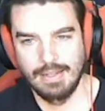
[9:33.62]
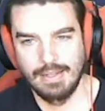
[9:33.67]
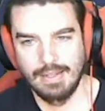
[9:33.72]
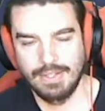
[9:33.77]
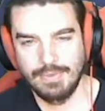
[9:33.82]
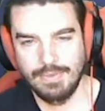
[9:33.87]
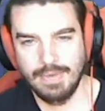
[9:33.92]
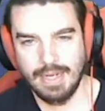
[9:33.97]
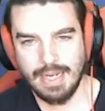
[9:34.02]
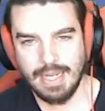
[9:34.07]

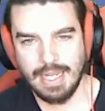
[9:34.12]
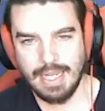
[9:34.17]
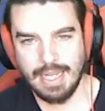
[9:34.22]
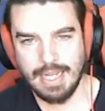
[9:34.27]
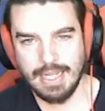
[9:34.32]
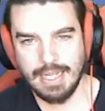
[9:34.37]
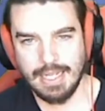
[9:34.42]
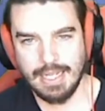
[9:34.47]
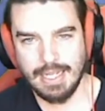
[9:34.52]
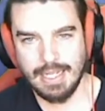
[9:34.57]
Do I
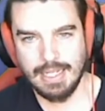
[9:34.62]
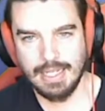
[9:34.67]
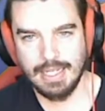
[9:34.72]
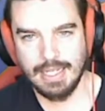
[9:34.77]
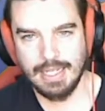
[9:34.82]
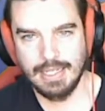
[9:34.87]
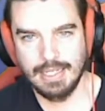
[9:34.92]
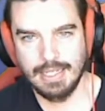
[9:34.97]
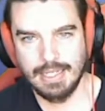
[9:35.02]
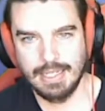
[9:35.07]
get
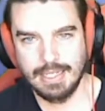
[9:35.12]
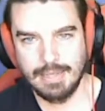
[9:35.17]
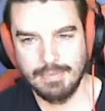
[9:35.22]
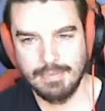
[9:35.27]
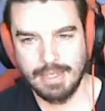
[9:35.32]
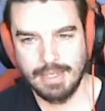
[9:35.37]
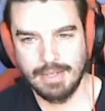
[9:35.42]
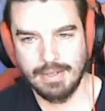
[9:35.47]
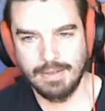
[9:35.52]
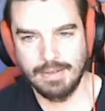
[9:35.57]

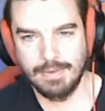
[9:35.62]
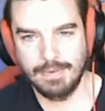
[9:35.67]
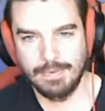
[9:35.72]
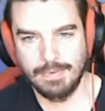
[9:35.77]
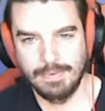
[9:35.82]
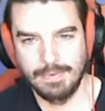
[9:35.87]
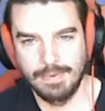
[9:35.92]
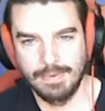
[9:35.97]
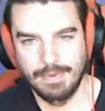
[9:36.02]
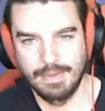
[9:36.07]
something new?
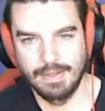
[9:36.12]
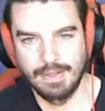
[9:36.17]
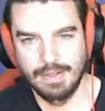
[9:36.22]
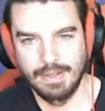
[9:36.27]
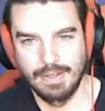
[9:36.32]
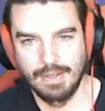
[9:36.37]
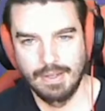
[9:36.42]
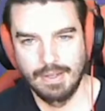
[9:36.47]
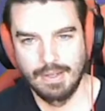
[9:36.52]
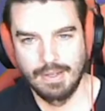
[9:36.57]

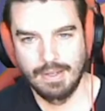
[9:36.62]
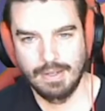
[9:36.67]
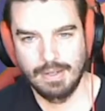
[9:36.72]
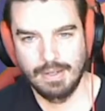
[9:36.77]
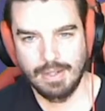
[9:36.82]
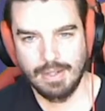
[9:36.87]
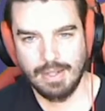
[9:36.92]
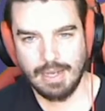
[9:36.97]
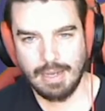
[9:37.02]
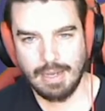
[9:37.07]

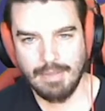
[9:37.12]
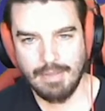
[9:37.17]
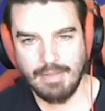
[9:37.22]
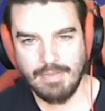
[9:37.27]
Click on my